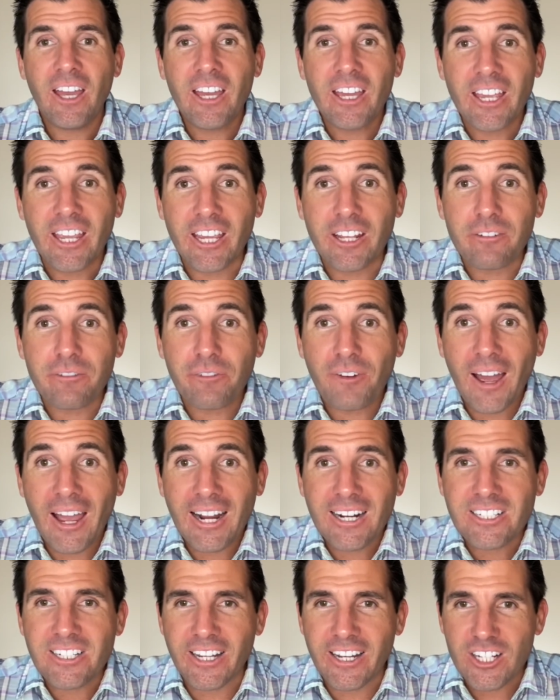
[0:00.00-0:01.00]
In
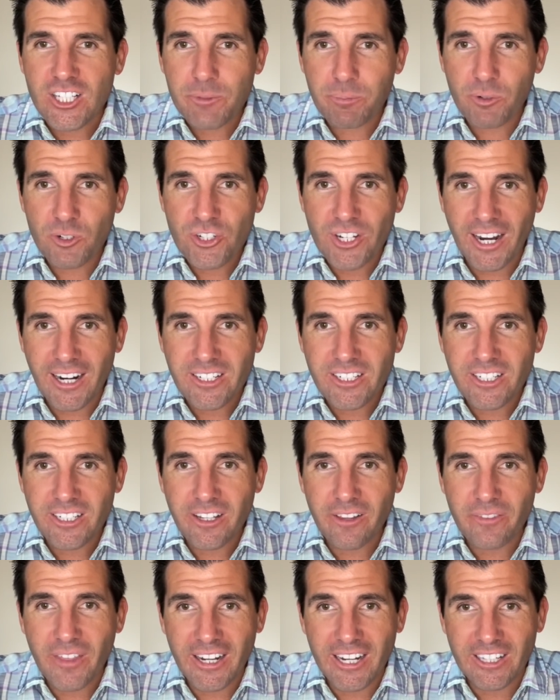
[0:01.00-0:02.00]
fact, it's
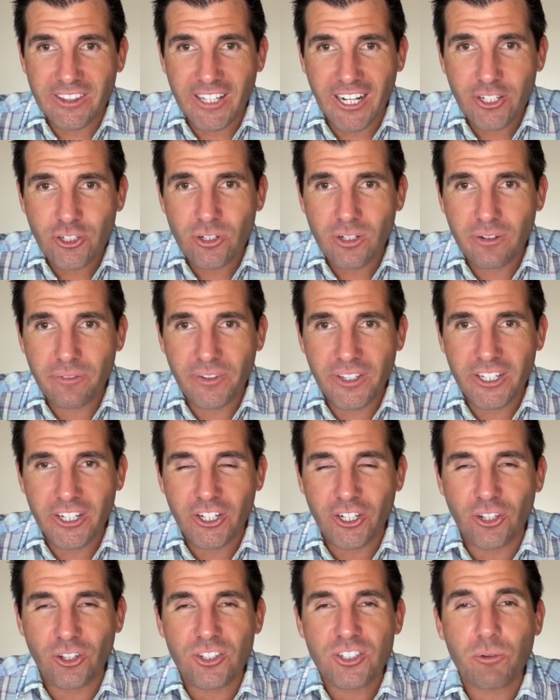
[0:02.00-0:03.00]
projected that electric
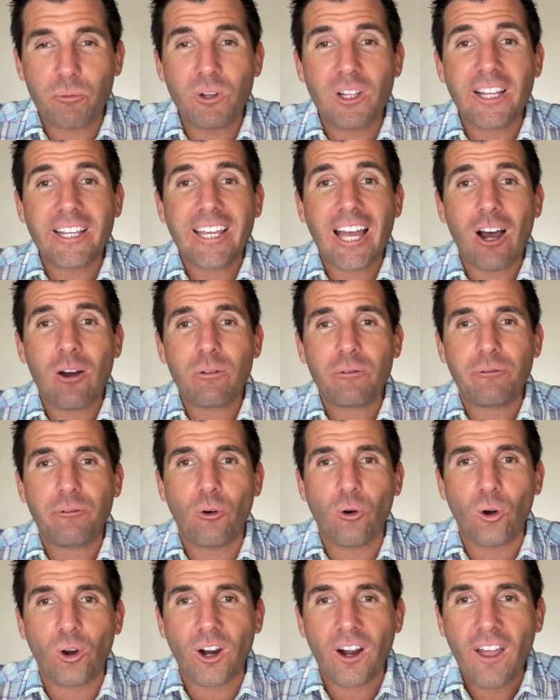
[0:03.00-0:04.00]
vehicles will account
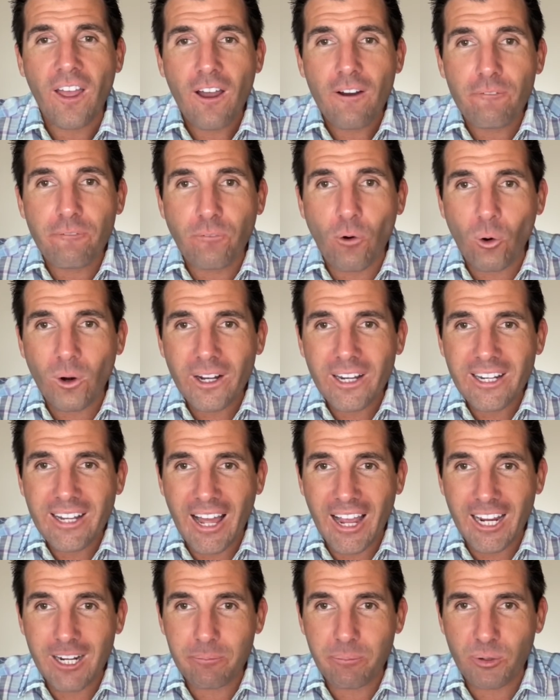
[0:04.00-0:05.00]
for
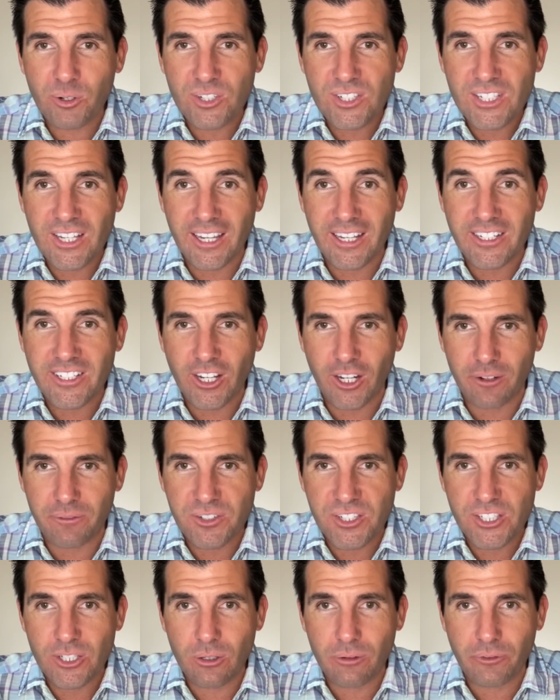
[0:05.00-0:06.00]
49% of
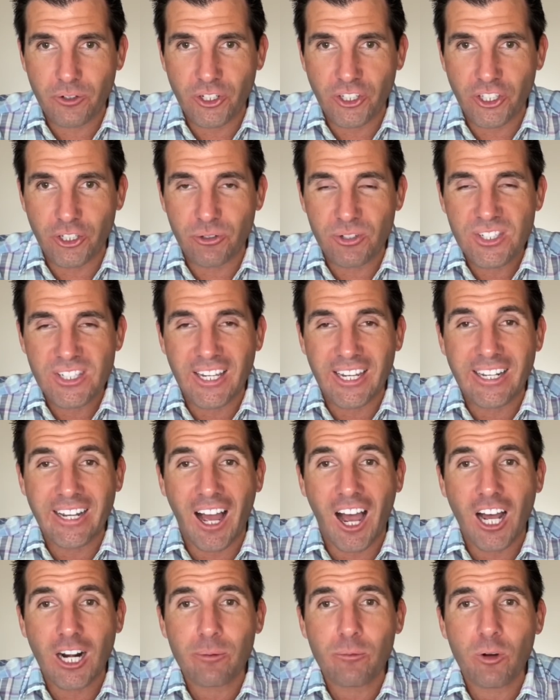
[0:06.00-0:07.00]
silver use in
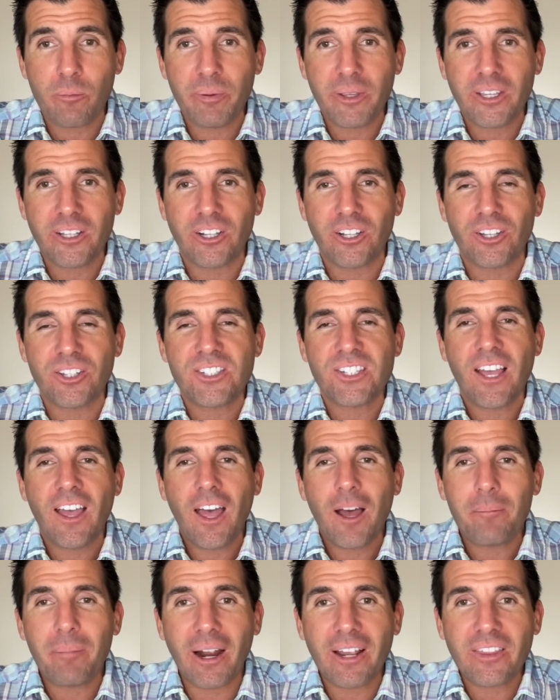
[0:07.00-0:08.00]
automobiles
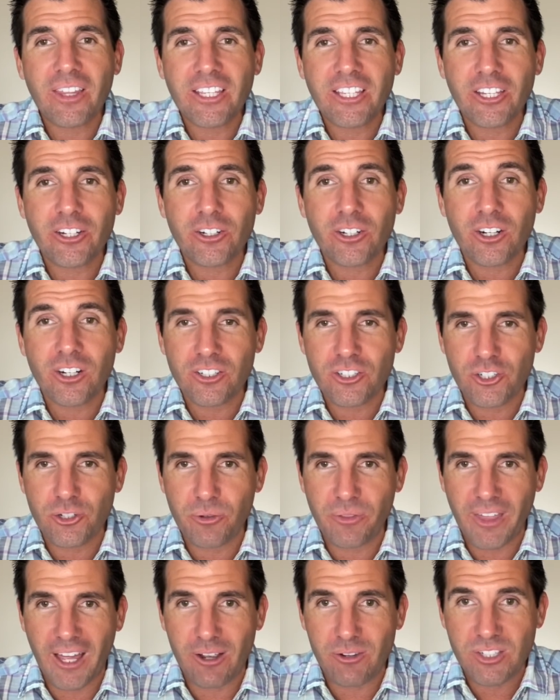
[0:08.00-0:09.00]
by the year
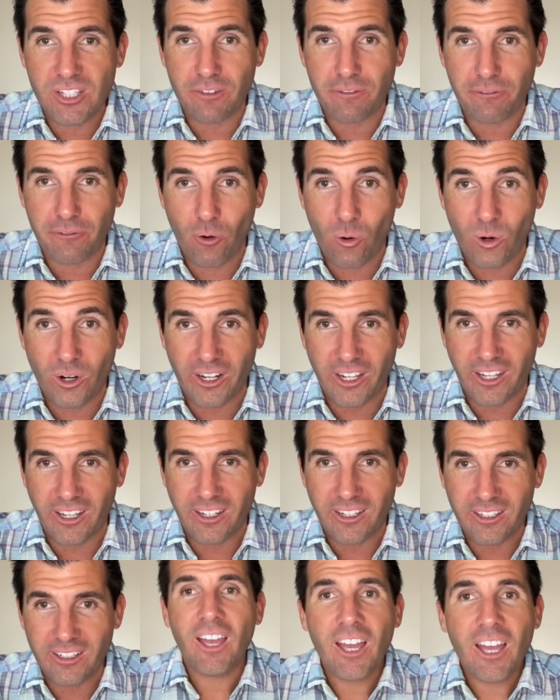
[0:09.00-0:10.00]
2040.
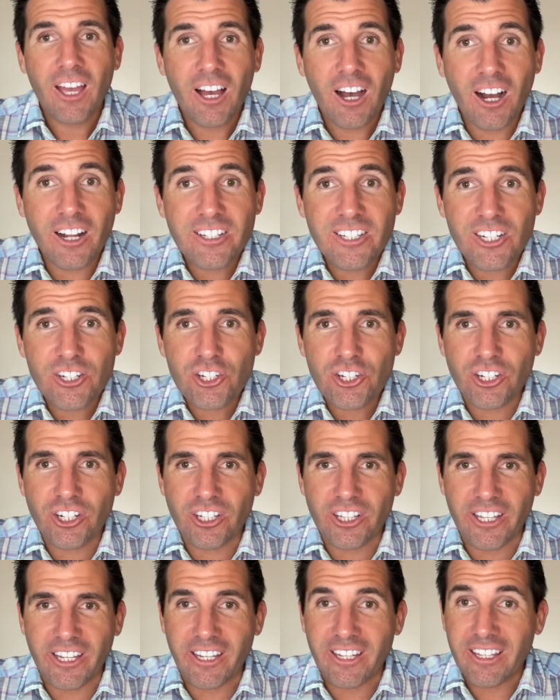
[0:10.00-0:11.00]

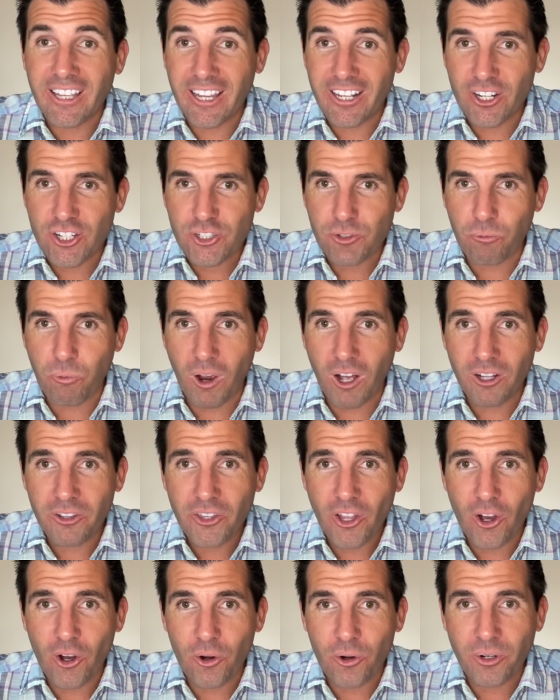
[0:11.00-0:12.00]
Additionally, it is well
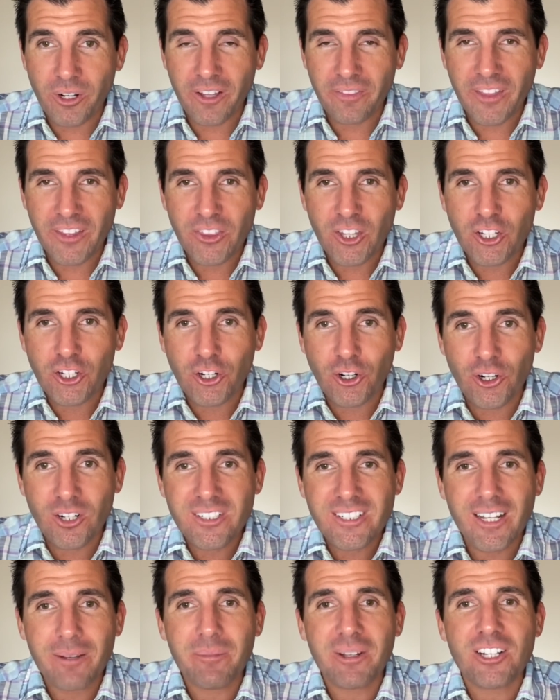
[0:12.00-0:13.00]
known that the
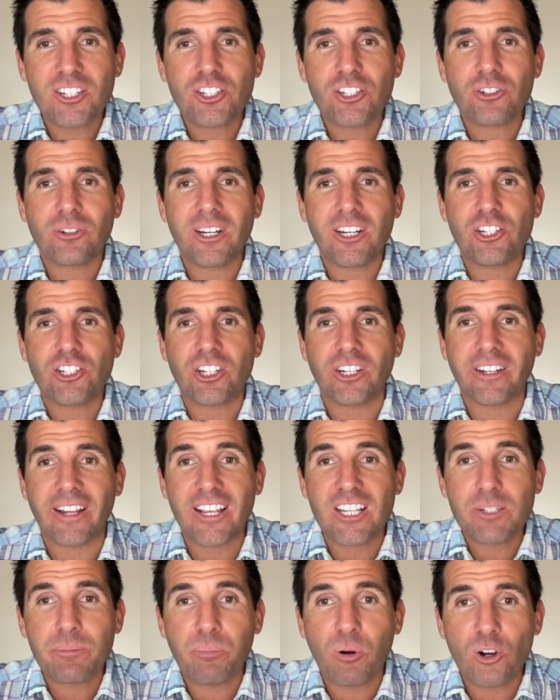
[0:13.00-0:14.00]
current administration
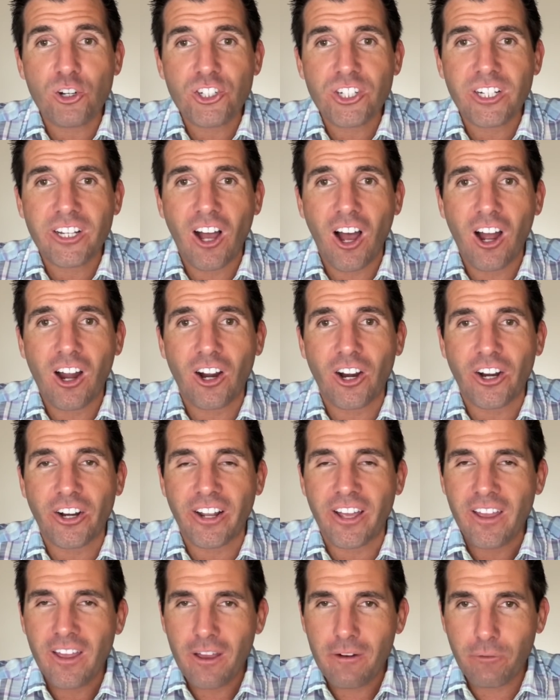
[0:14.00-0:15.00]
is pushing
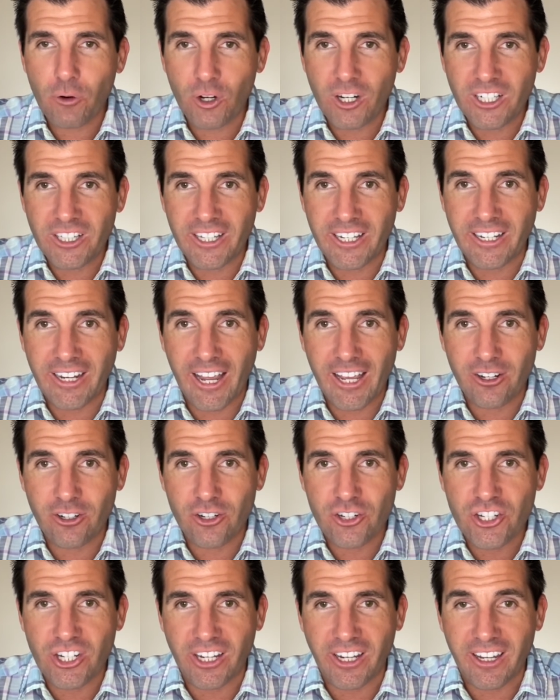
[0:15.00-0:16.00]
hard for clean
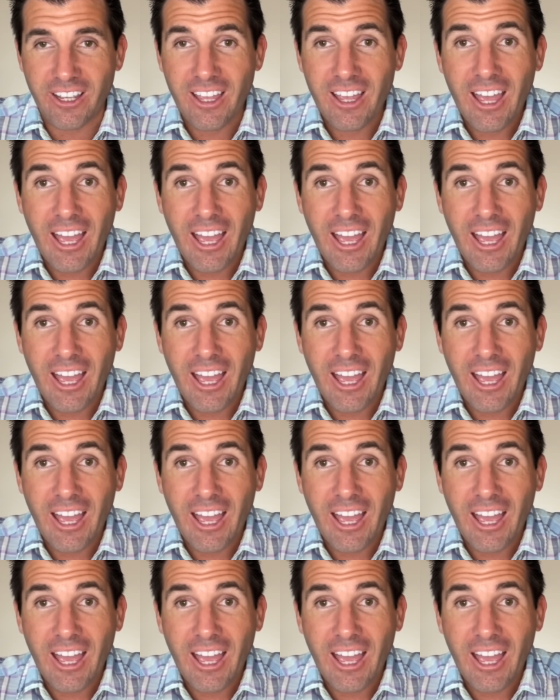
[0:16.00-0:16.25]
energy.